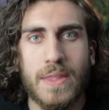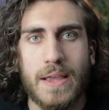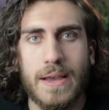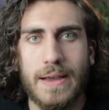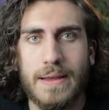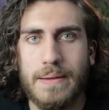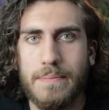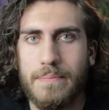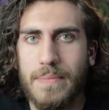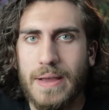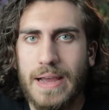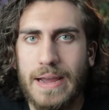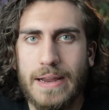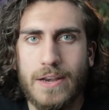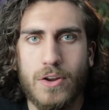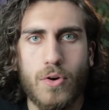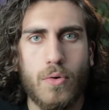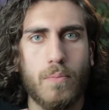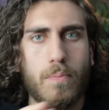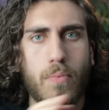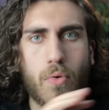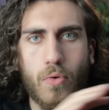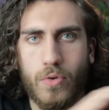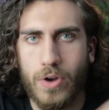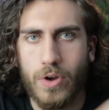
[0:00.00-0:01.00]
Um, I
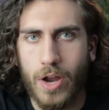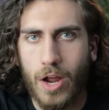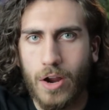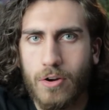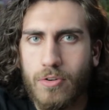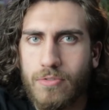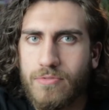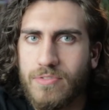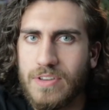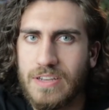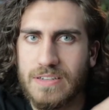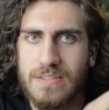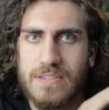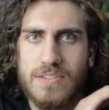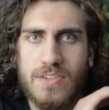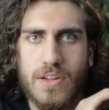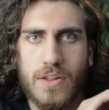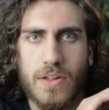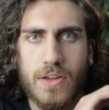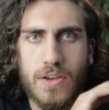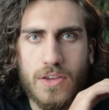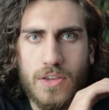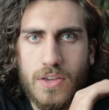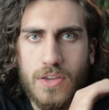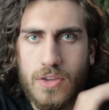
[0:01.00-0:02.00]
know pornography is
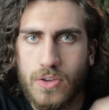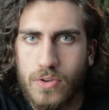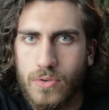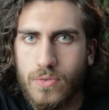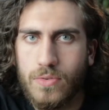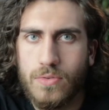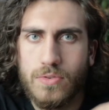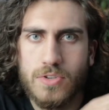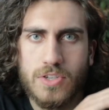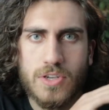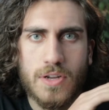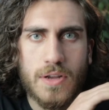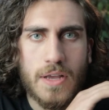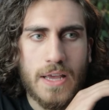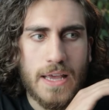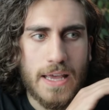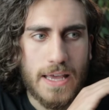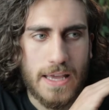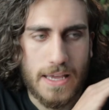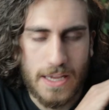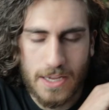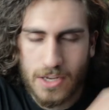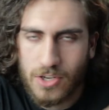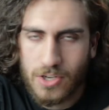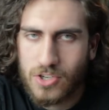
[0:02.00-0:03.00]
still a huge
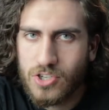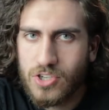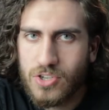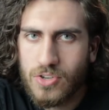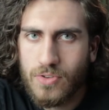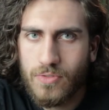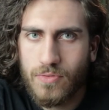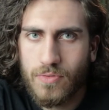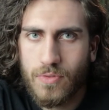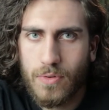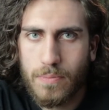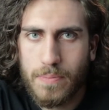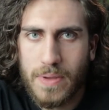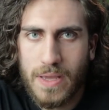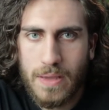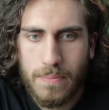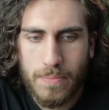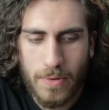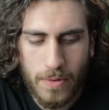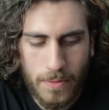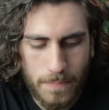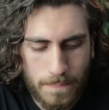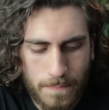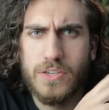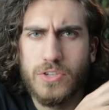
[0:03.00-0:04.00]
issue for
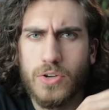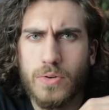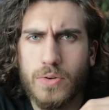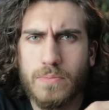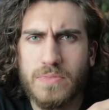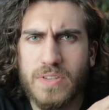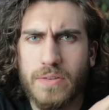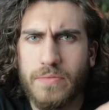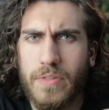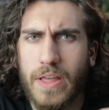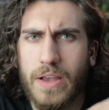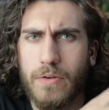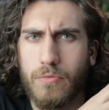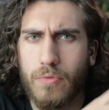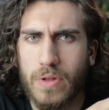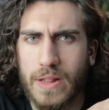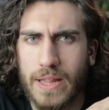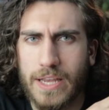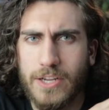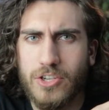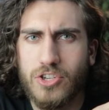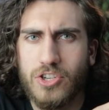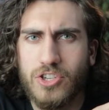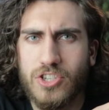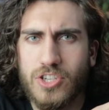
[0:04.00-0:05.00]
people in terms of like
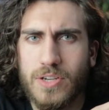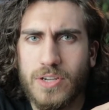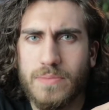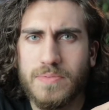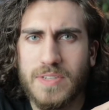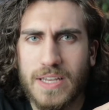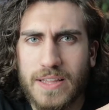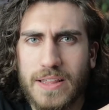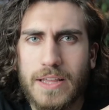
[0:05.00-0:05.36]
relationships.